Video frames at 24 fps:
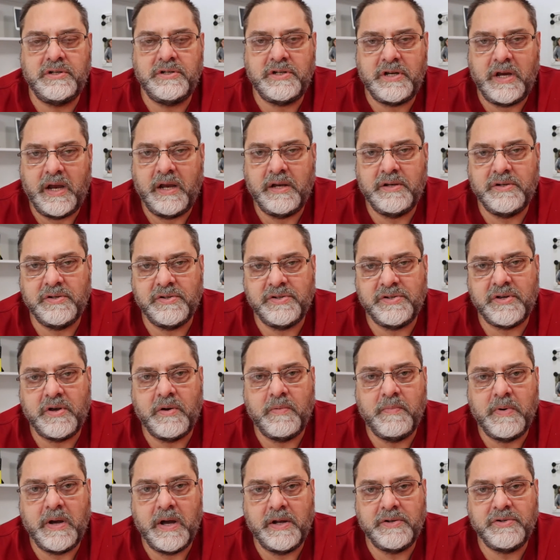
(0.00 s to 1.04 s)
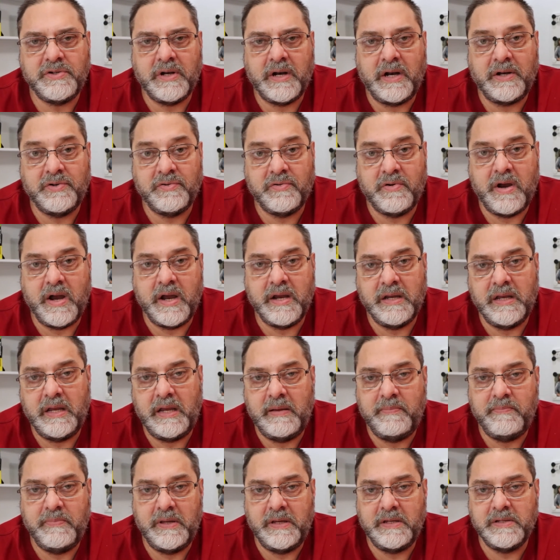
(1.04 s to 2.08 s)
changes so much, and I try and
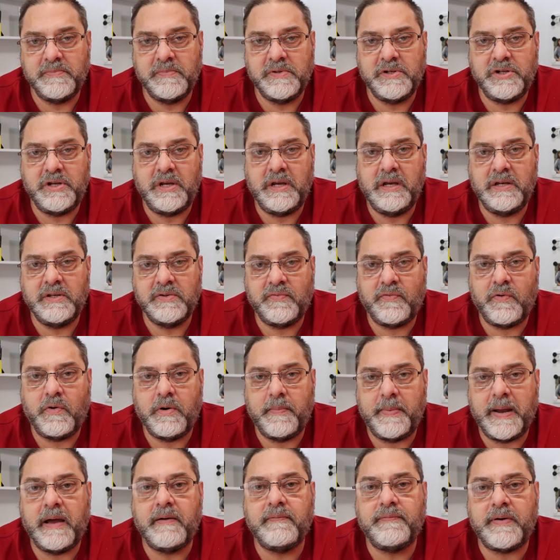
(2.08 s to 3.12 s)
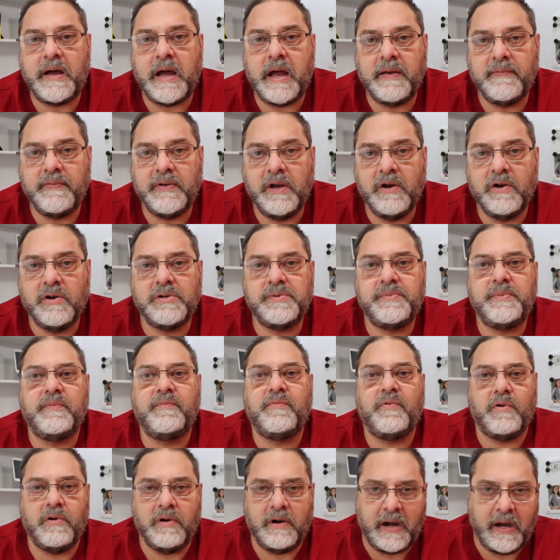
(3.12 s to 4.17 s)
keep these machines for about 5 years
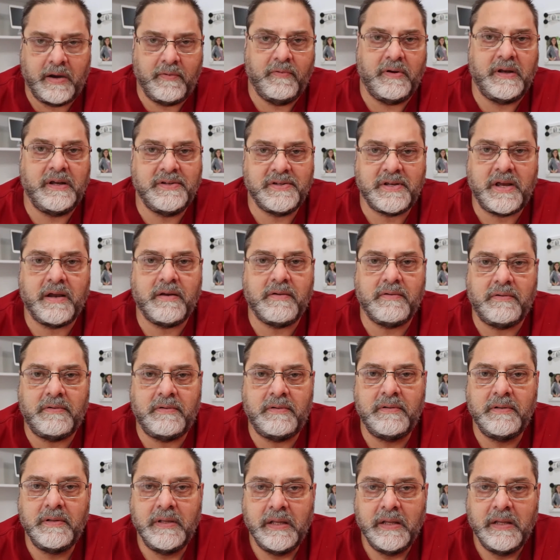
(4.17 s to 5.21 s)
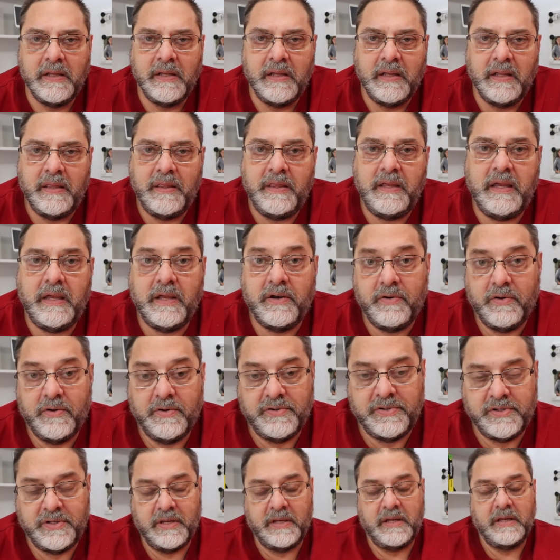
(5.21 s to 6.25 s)
before I recycle the
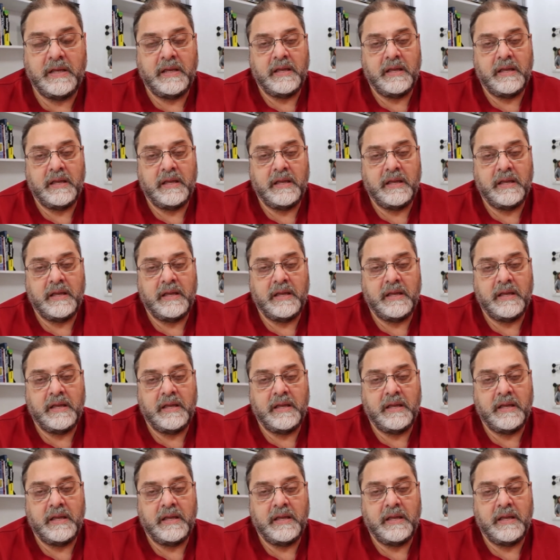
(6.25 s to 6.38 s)
innards.